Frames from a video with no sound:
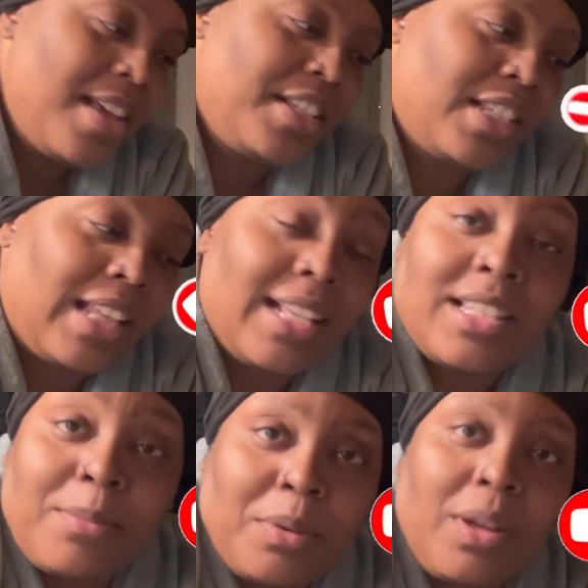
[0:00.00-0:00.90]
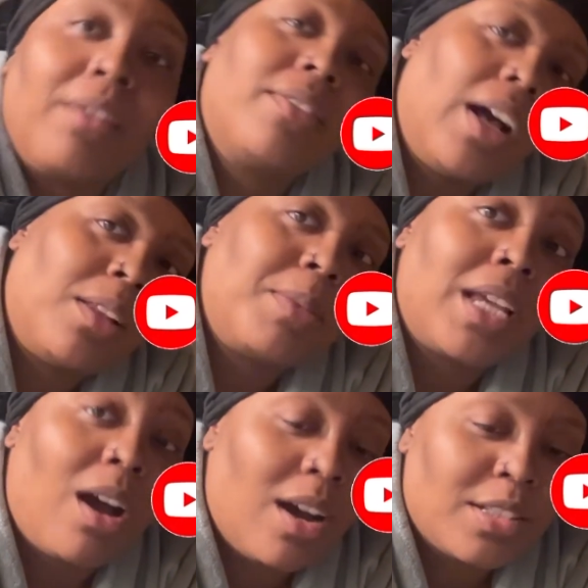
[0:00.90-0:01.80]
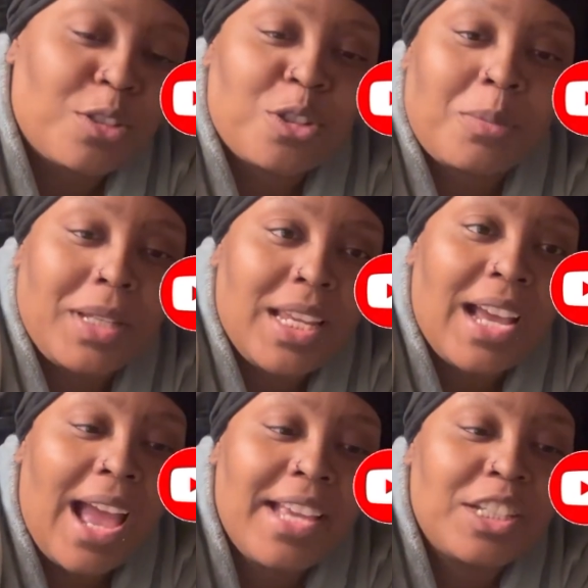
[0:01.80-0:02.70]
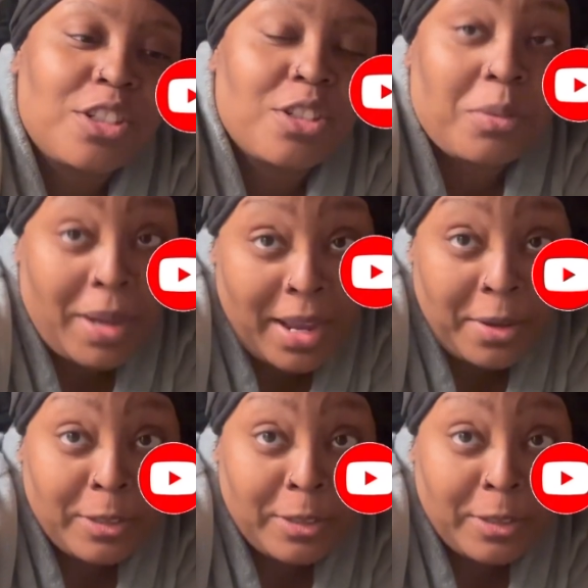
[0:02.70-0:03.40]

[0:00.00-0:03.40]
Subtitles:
Just that simple, and follow me on all social media, Aisha Shermaine.